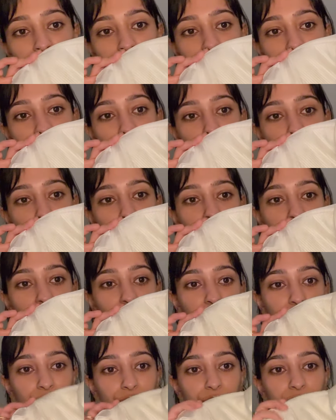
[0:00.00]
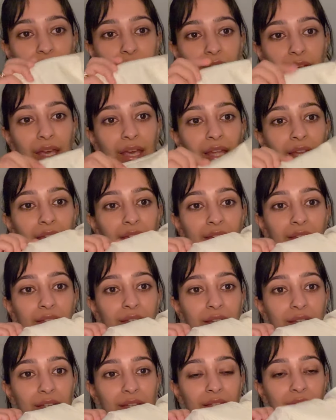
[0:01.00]
It's really cute. And
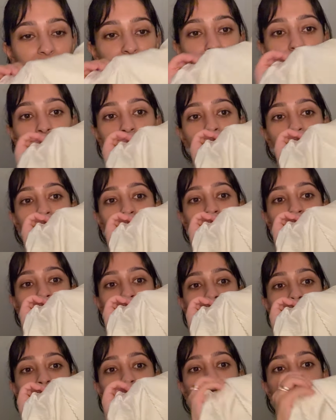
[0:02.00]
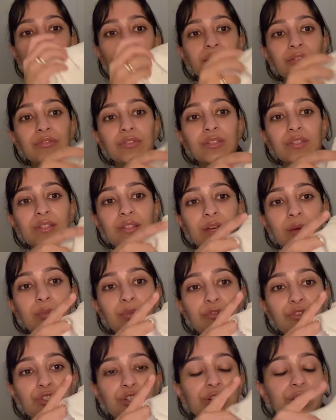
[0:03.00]
you know, I love this type of
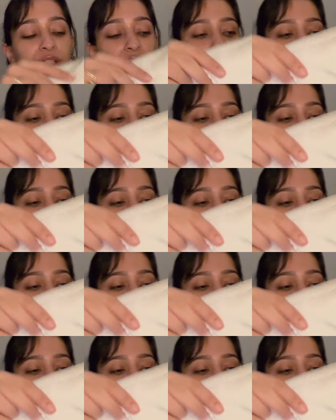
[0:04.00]
shirt.